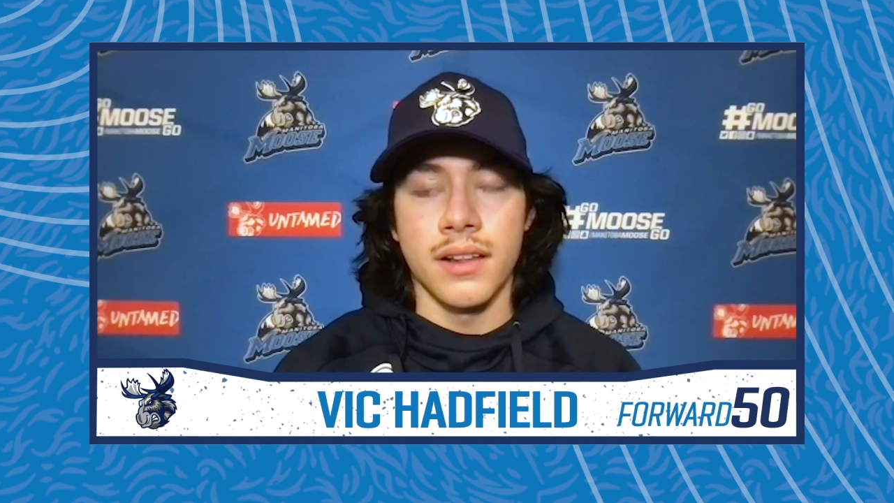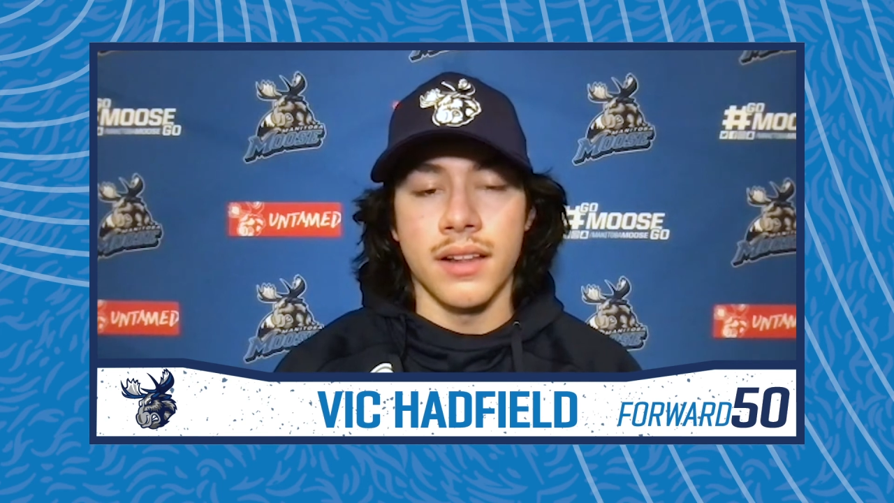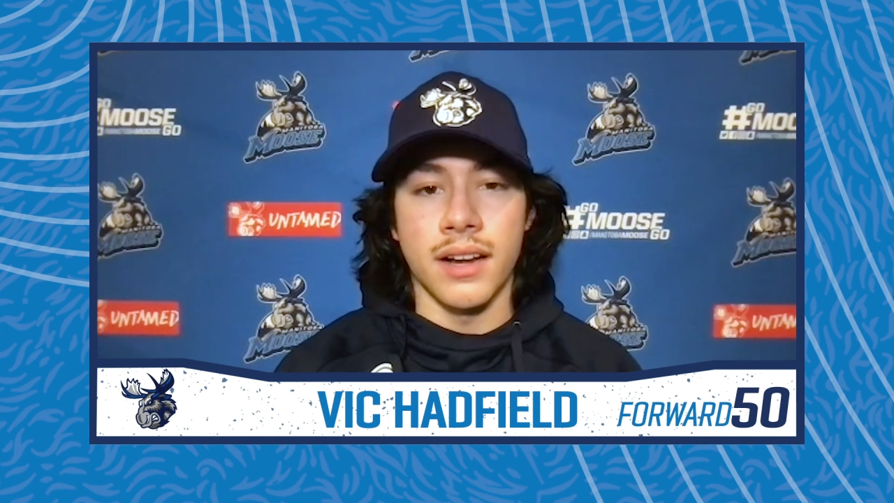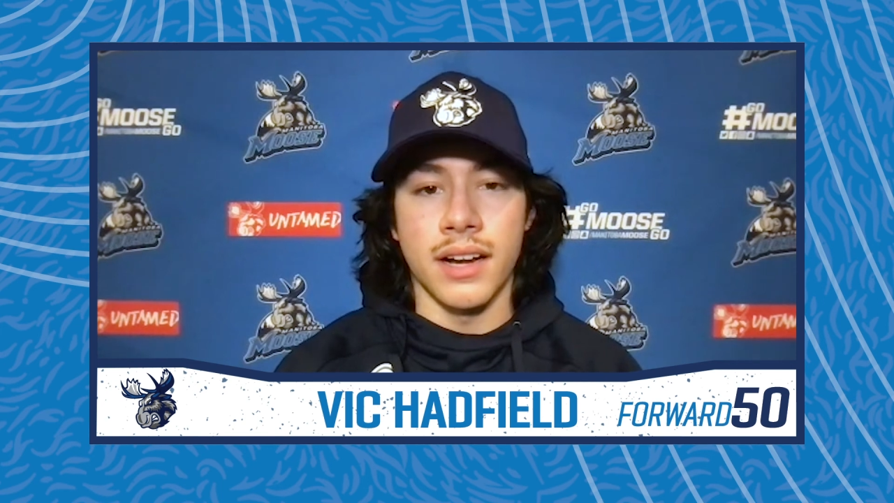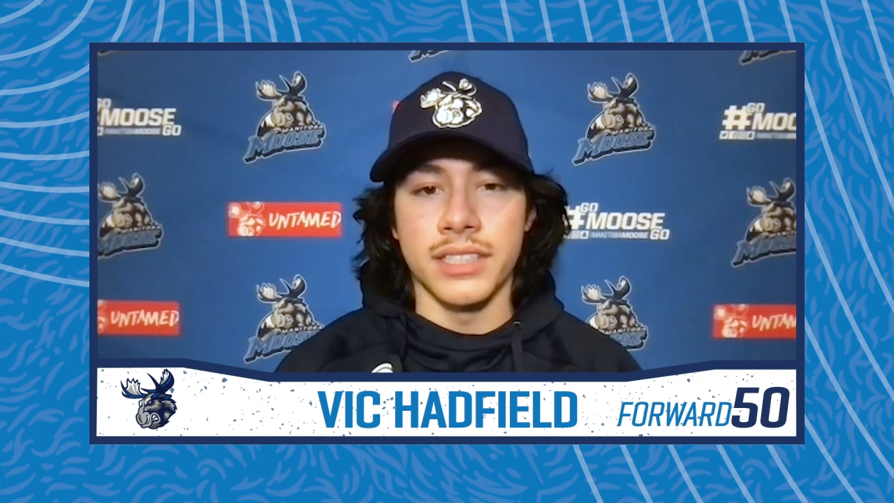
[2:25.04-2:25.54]

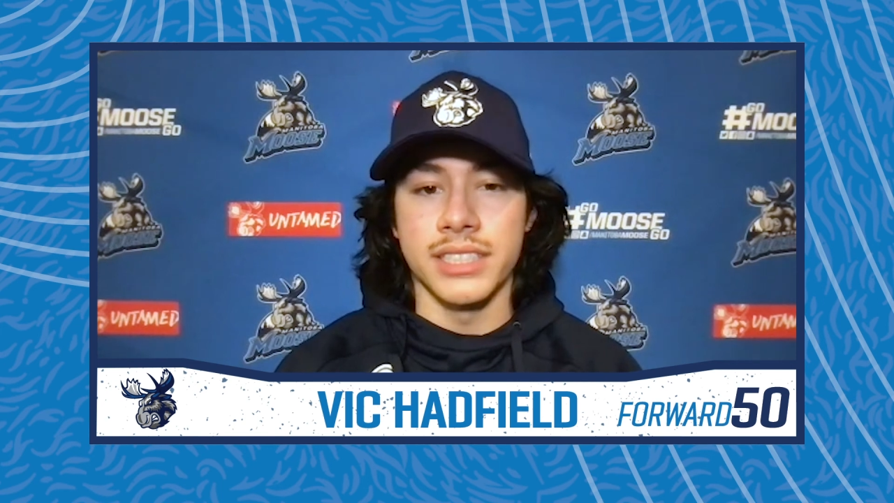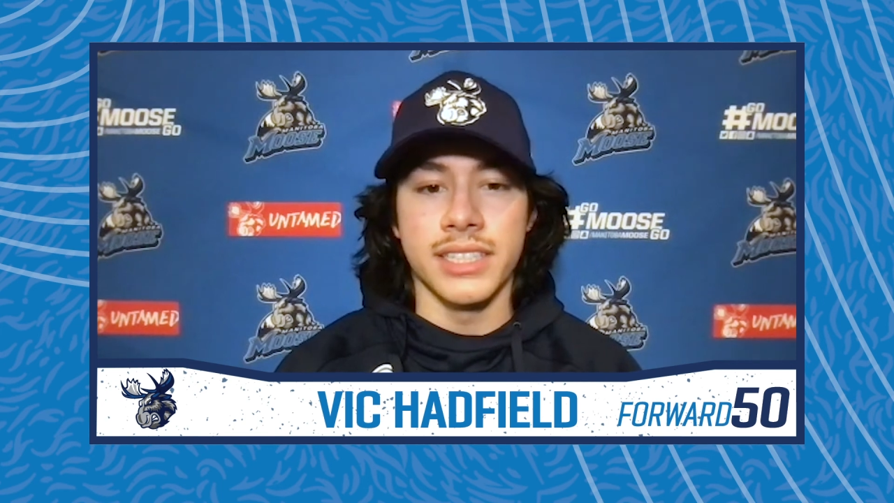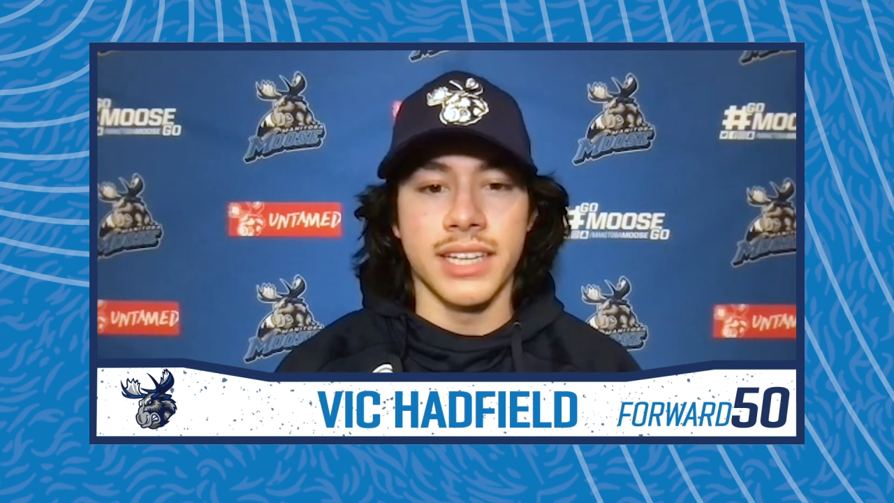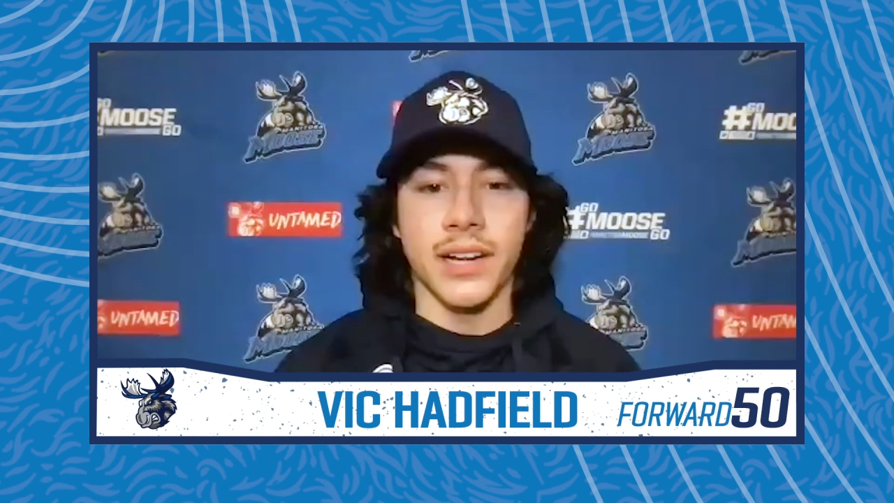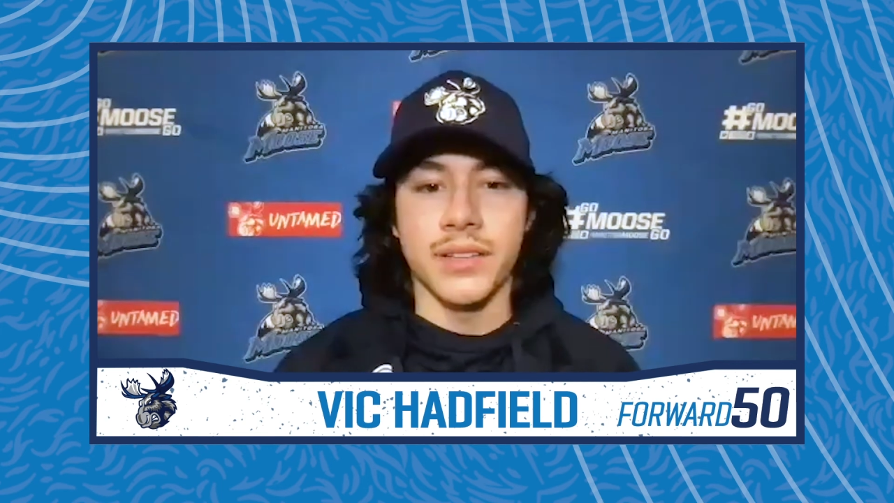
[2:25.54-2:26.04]
Uh,
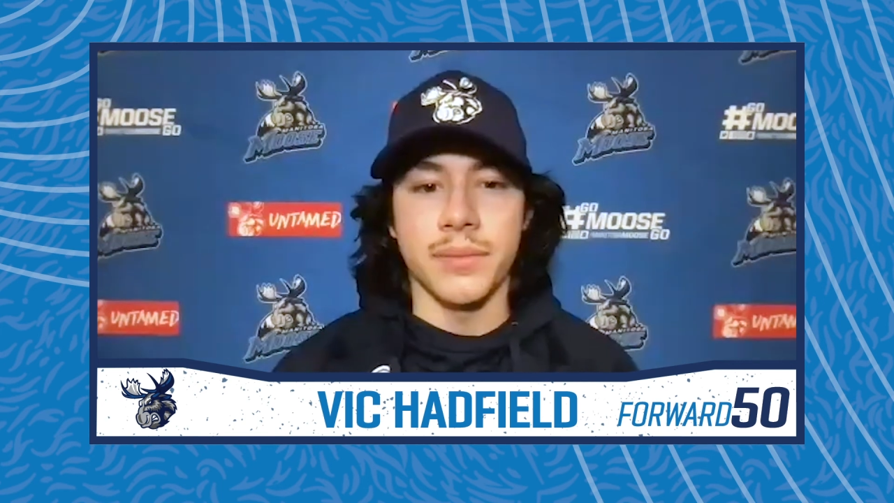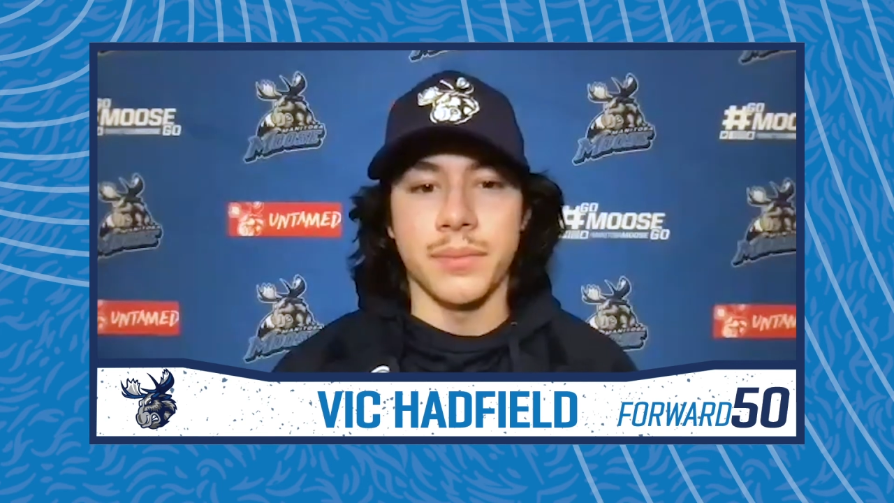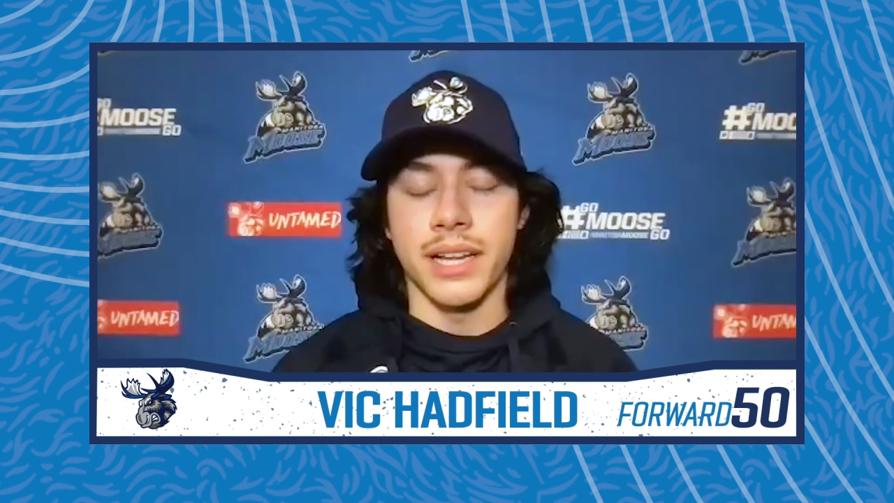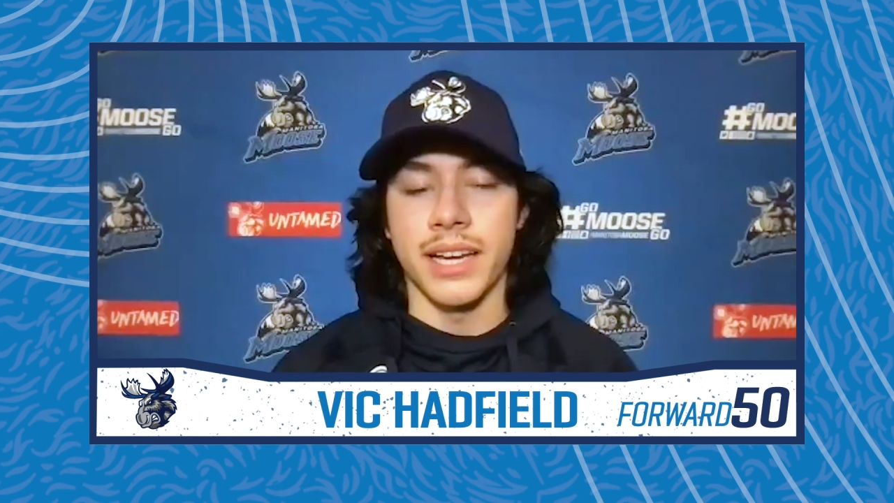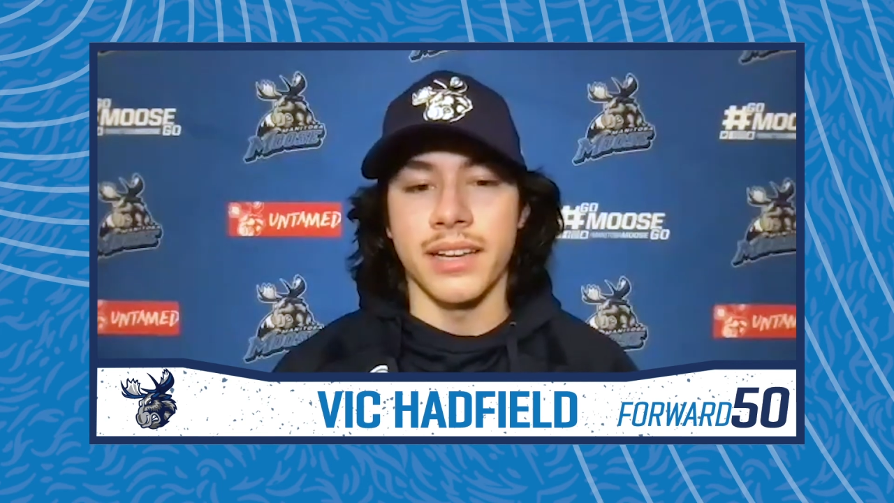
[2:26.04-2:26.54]
just to get out there
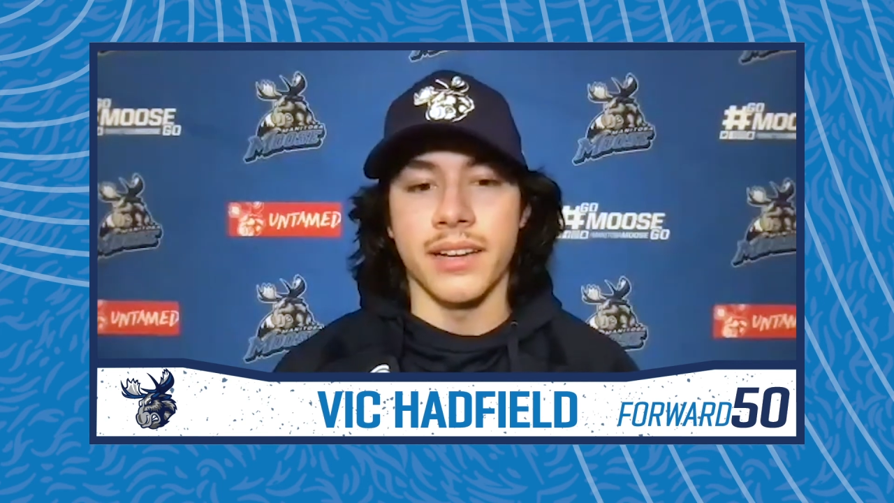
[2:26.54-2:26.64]
and play.